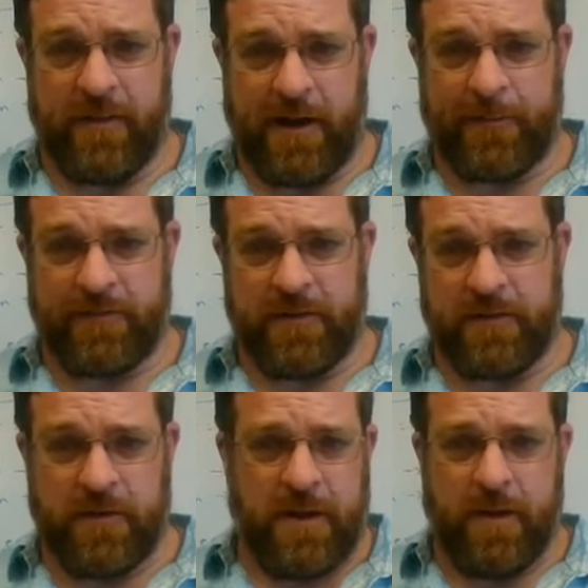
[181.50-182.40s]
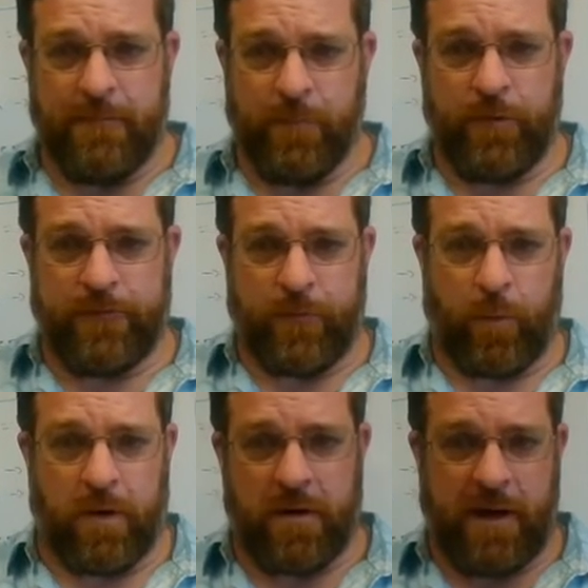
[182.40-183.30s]
that helps us move
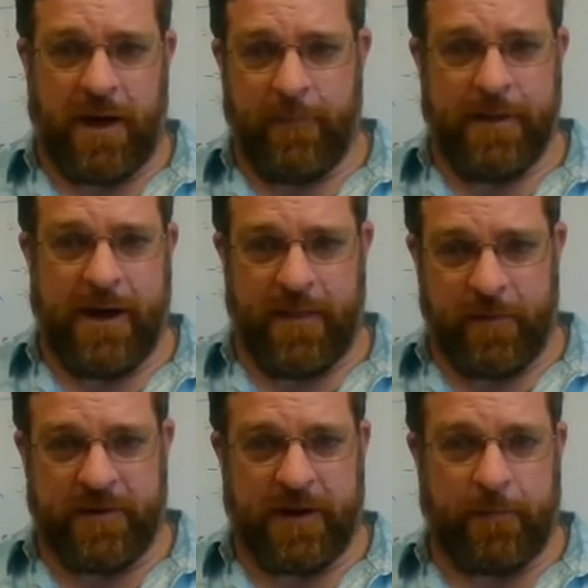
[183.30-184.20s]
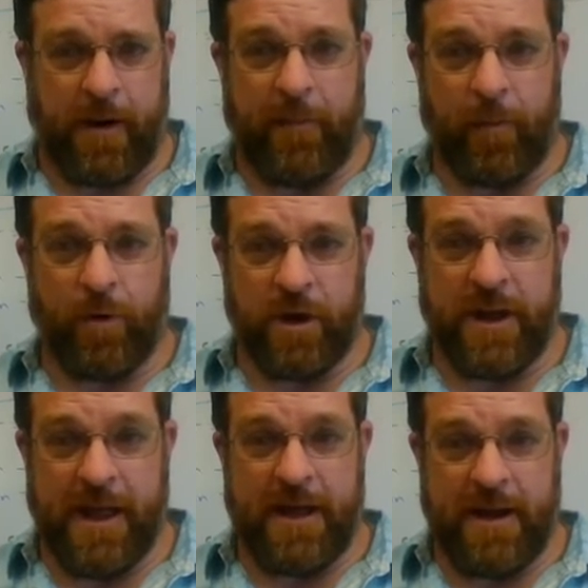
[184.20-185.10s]
forward uh, beyond the particular problem we're
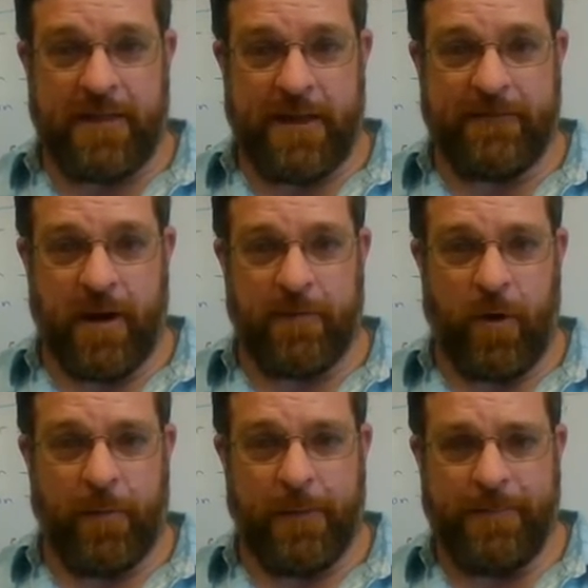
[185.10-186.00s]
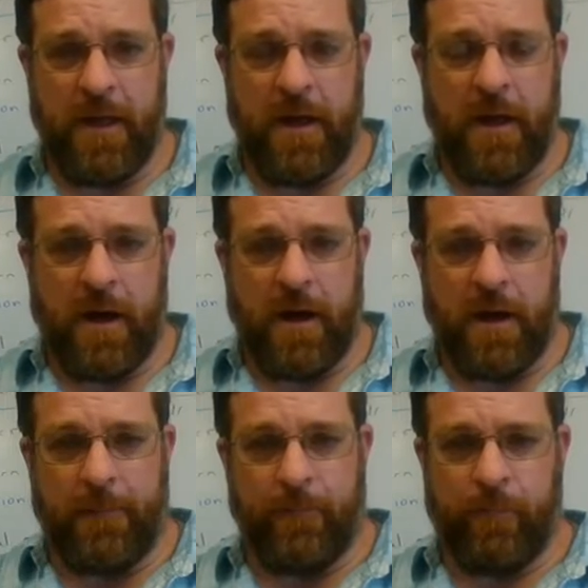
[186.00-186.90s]
looking at at that very moment.
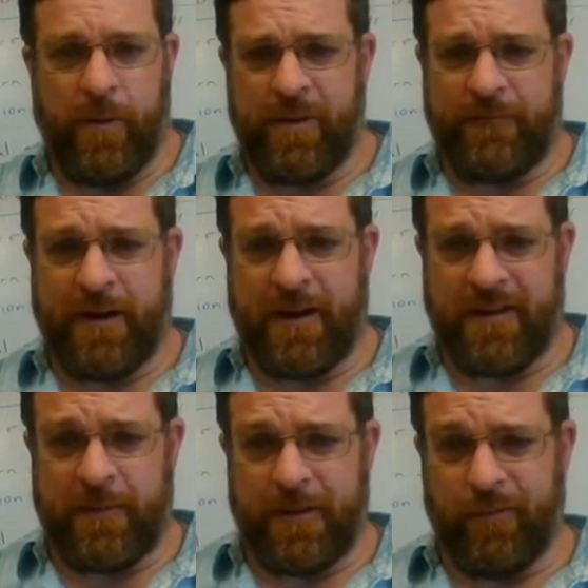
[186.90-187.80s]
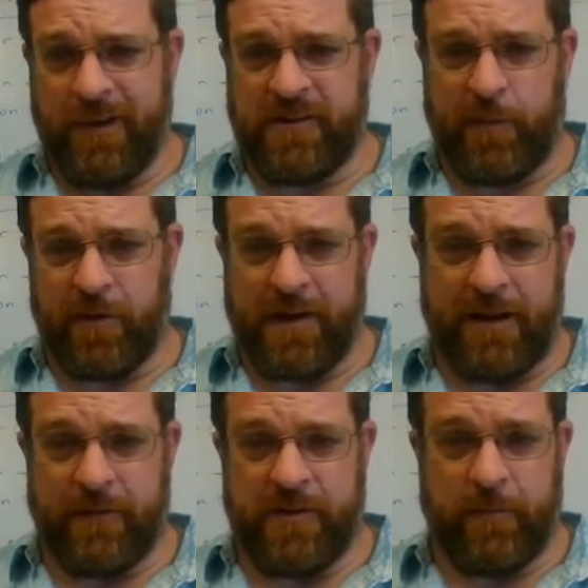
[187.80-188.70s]
Um, we want to figure out if something reasonable or
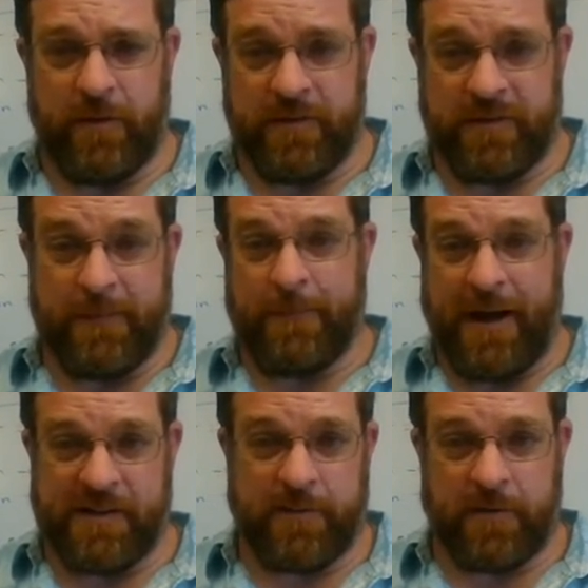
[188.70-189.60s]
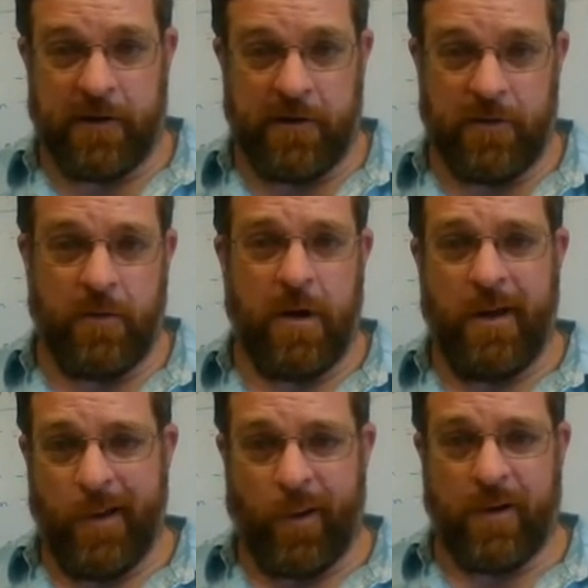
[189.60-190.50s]
not reasonable, something possible to do
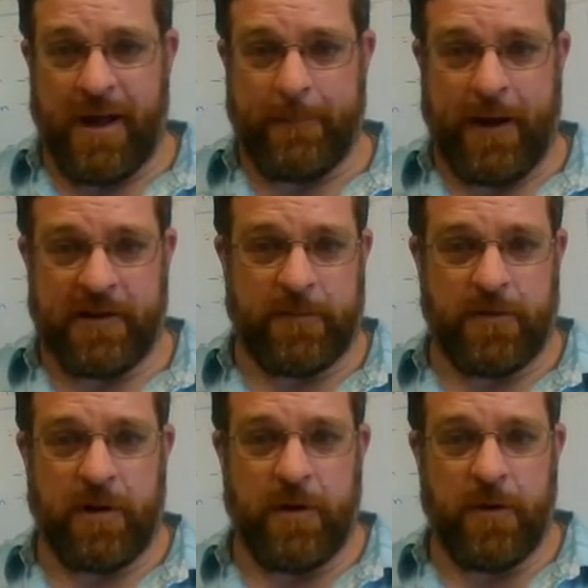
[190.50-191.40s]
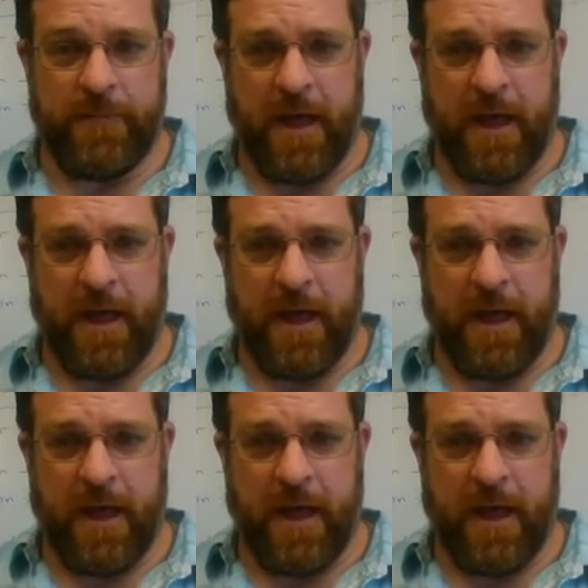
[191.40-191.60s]
or not possible to do,